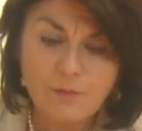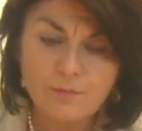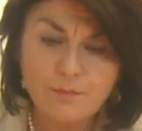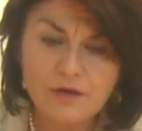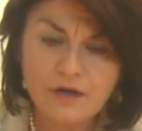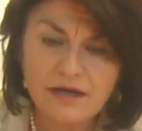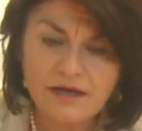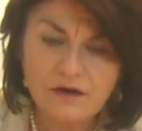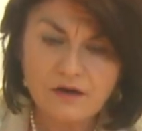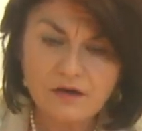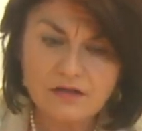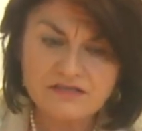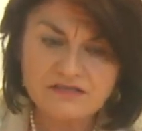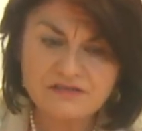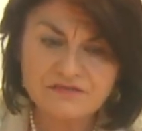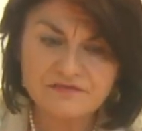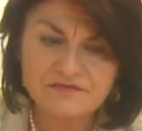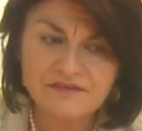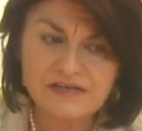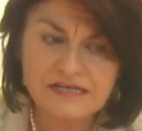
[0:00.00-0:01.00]
But I
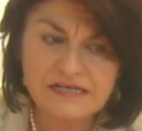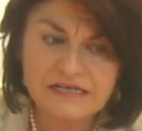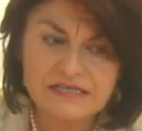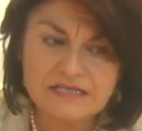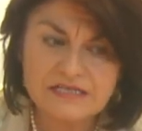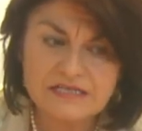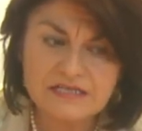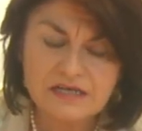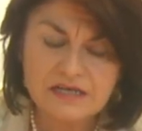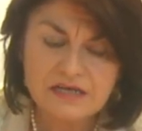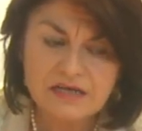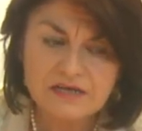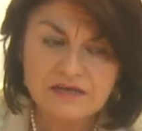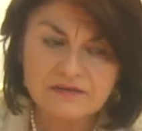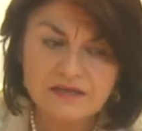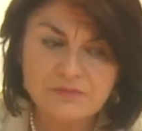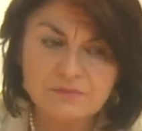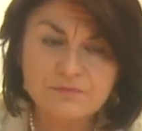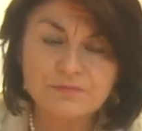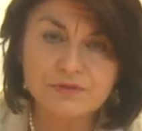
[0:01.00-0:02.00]
also felt
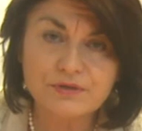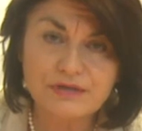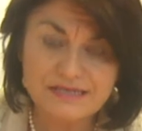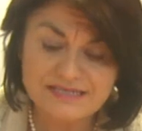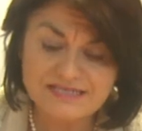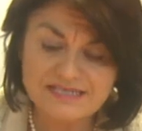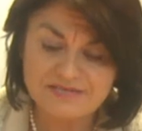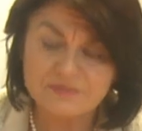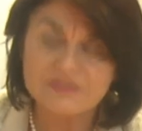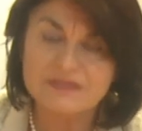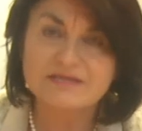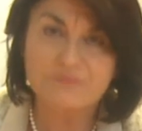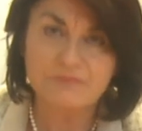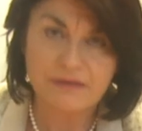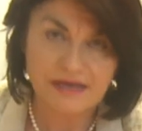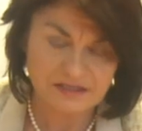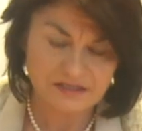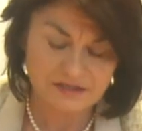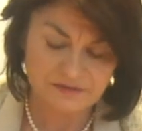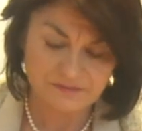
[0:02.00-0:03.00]
that principles
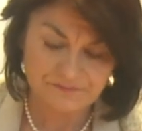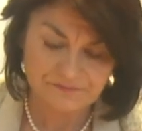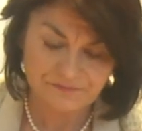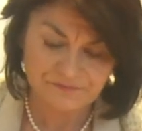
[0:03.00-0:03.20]
matter.